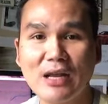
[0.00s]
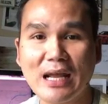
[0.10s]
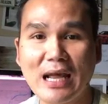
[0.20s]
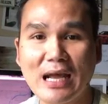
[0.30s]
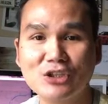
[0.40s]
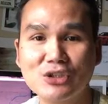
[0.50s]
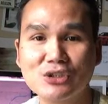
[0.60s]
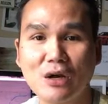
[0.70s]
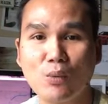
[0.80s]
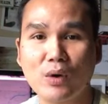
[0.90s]
I actually
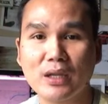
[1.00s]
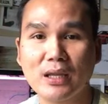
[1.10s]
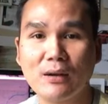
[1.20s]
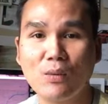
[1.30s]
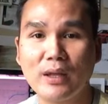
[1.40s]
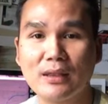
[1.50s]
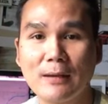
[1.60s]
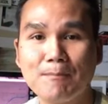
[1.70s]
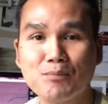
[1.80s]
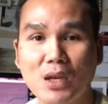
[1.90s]
start working with
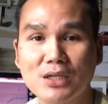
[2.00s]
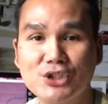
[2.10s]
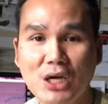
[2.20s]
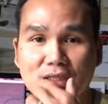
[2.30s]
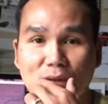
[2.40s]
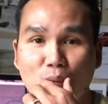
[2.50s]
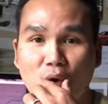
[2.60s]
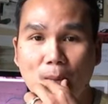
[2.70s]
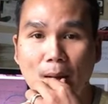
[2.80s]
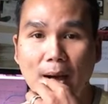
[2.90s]
Justin
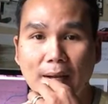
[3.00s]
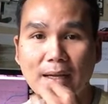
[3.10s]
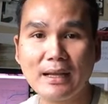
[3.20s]
Wilmot,